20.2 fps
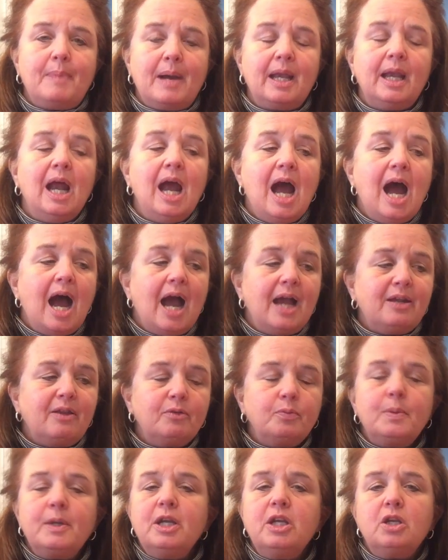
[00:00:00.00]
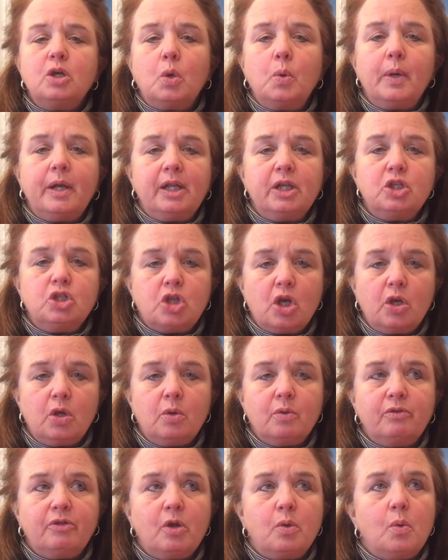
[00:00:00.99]
But I just wanted to quickly show
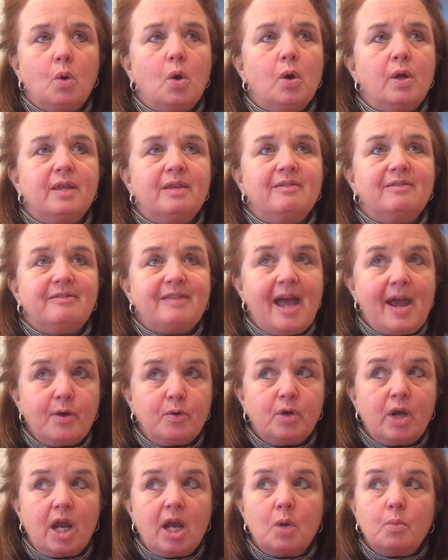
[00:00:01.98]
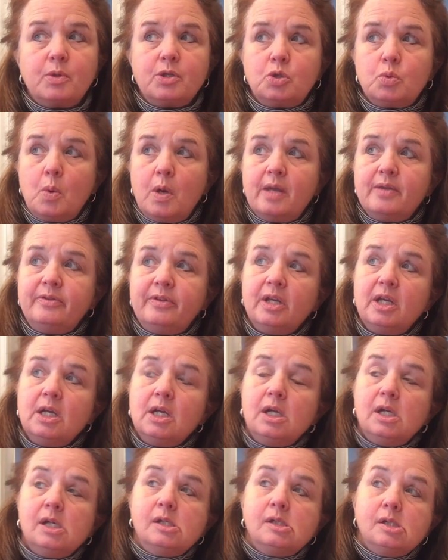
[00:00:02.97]
you. So on Saturday, which was
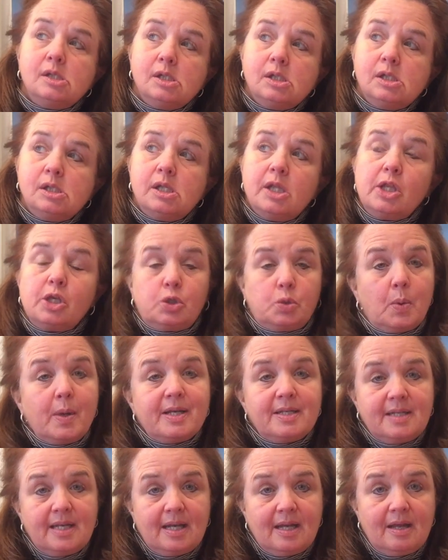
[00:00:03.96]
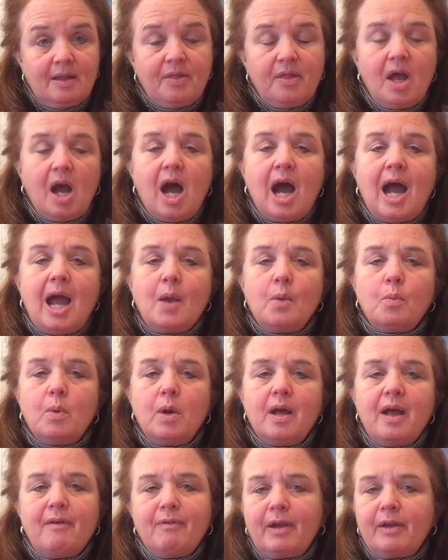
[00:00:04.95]
the 20th, I
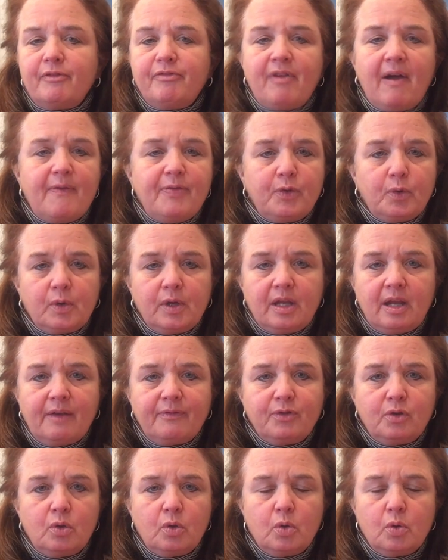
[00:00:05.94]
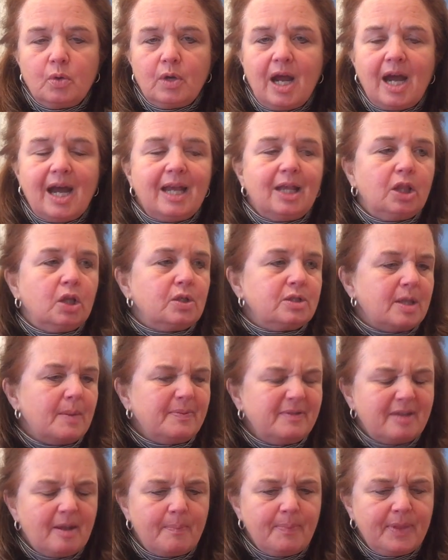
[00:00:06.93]
was around 5:30 in the afternoon. I looked up
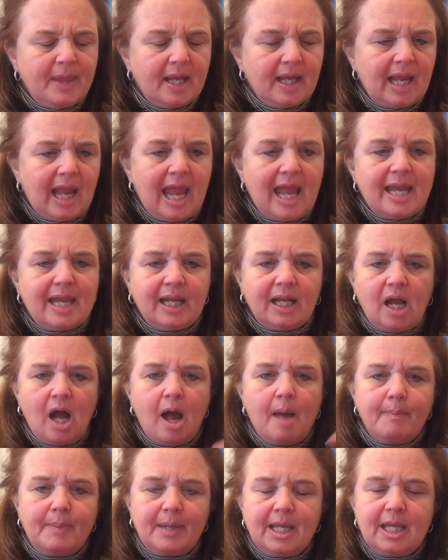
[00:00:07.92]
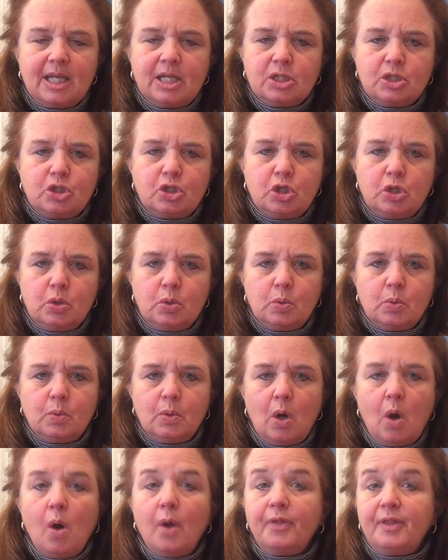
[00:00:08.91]
something and it got me
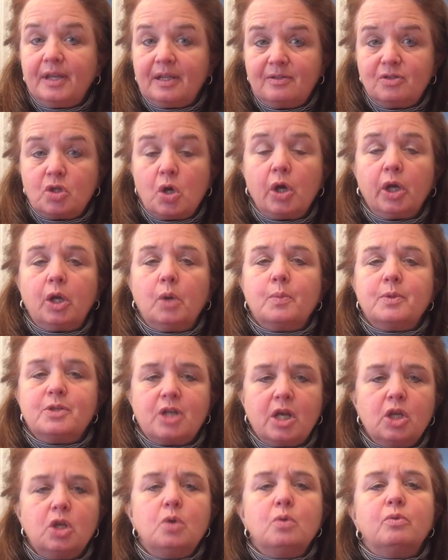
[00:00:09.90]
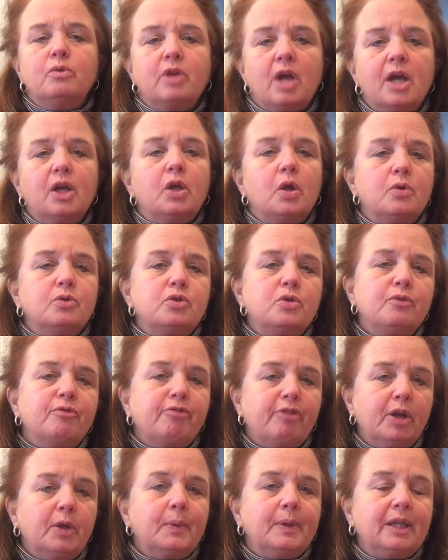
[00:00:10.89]
into All Things Target, which I use I go to
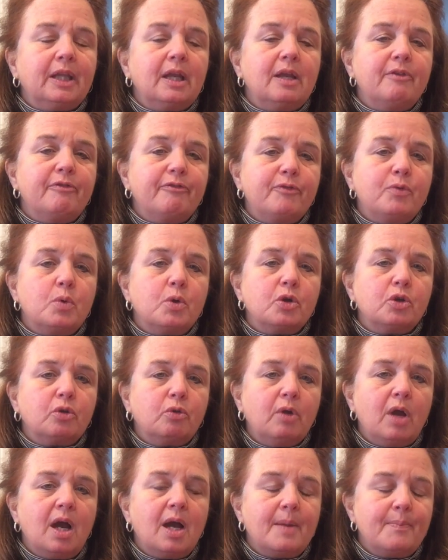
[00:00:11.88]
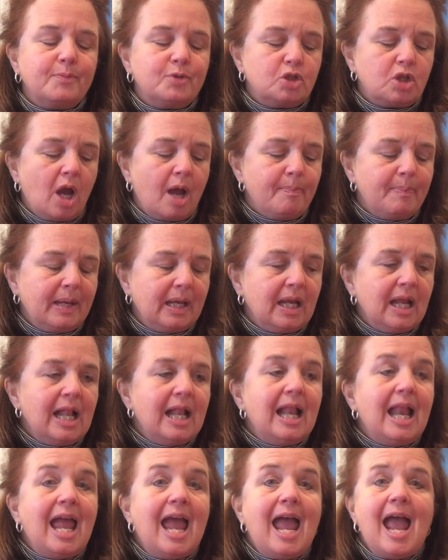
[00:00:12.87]
frequently for um, shopping,
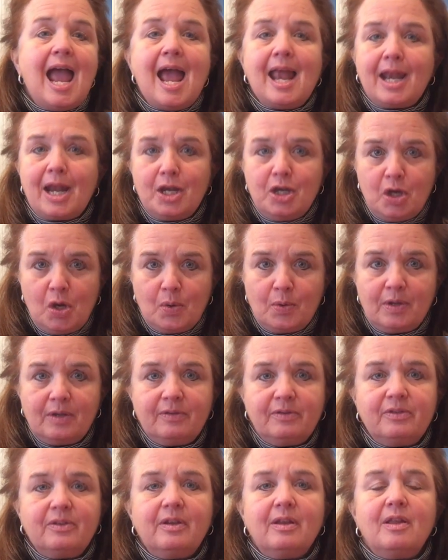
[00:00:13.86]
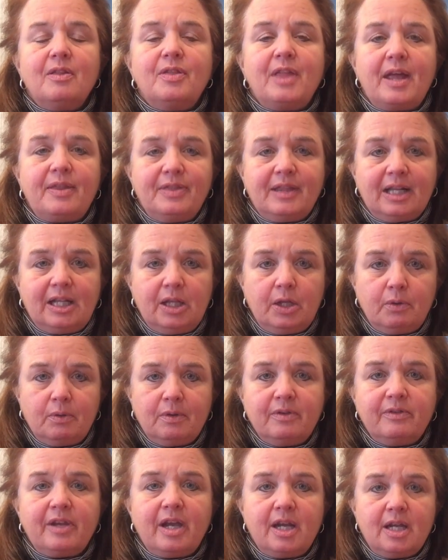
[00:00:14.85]
and I noticed that the
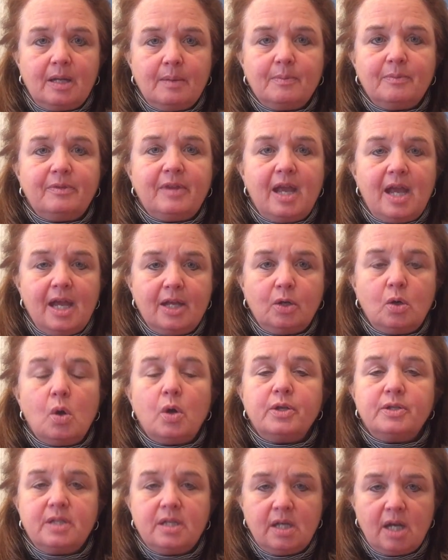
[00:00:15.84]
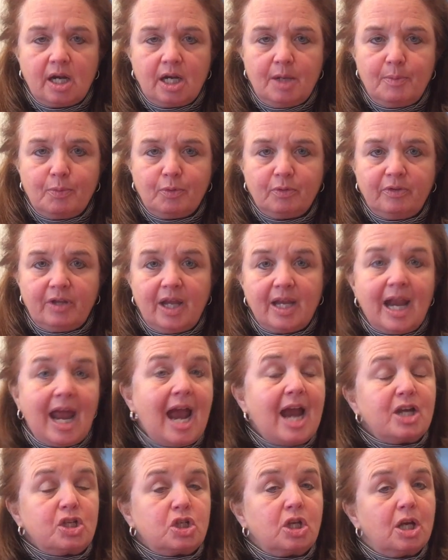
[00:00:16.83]
clearance items had gone to 90%.
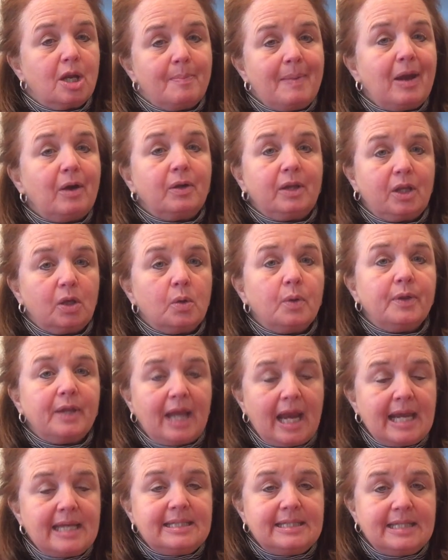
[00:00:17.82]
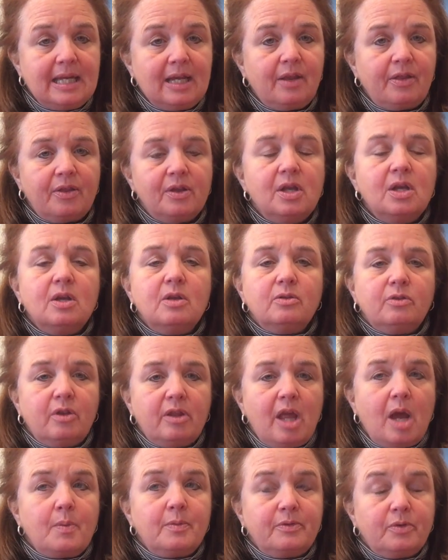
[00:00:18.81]
Actually, apparently on the 18th. So
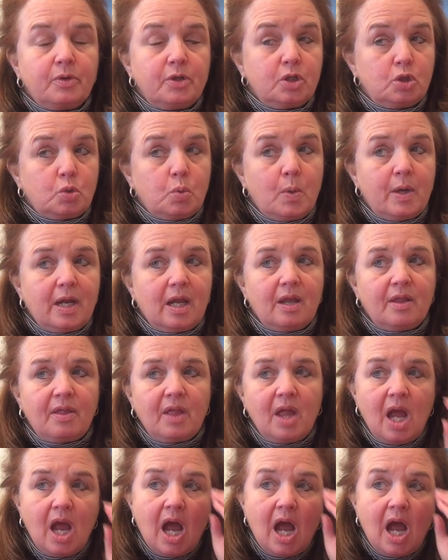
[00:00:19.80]
that was on the 20th.